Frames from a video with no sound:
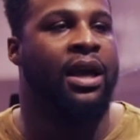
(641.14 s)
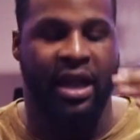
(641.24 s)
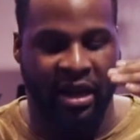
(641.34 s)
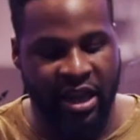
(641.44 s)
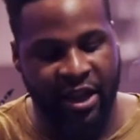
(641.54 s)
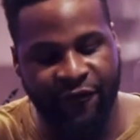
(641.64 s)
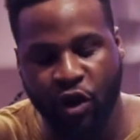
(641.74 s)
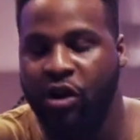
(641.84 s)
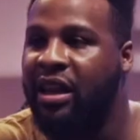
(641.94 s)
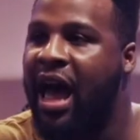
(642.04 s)
live
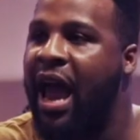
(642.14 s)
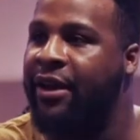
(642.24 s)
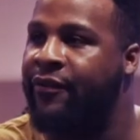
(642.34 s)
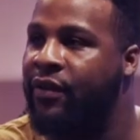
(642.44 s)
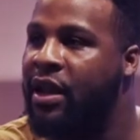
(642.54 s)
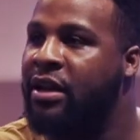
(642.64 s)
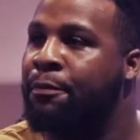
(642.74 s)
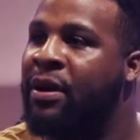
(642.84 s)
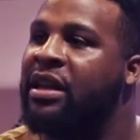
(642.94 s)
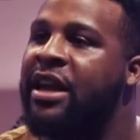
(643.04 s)
your life,
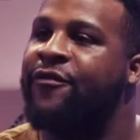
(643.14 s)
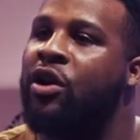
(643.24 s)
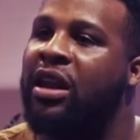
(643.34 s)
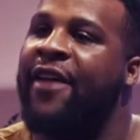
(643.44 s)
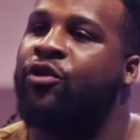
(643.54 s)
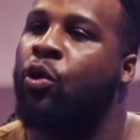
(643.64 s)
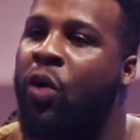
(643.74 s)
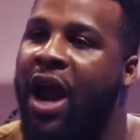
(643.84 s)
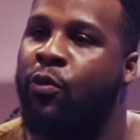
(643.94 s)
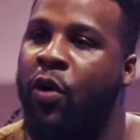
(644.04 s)
but live your life the
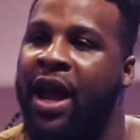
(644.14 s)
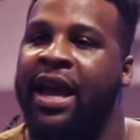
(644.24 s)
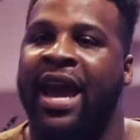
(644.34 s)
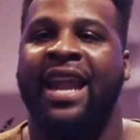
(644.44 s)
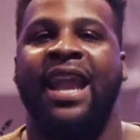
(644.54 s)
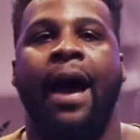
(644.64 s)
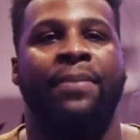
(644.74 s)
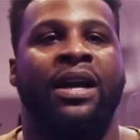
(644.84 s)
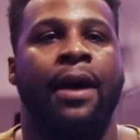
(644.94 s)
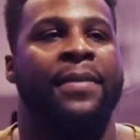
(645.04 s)
right way and not
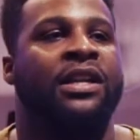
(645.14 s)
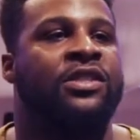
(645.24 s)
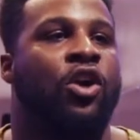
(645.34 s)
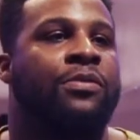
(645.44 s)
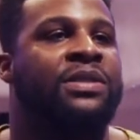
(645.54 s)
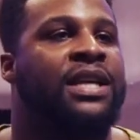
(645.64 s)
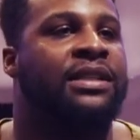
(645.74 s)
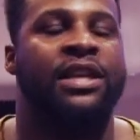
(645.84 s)
become in a circumstance